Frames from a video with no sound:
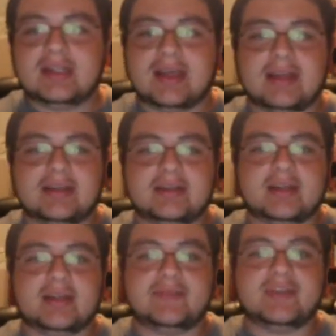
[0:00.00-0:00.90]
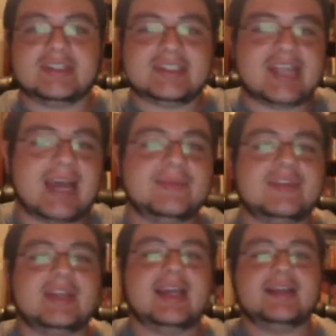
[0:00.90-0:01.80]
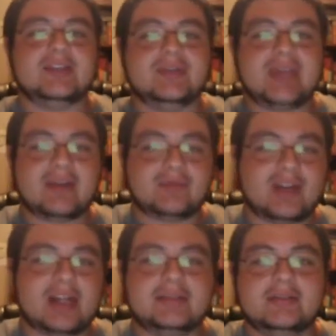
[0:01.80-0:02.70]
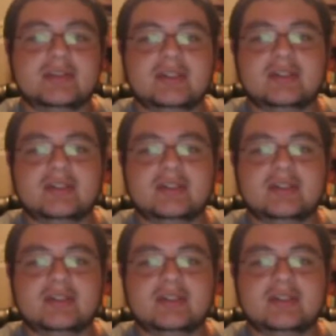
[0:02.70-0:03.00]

And if you get stabbed in the leg, you can't run.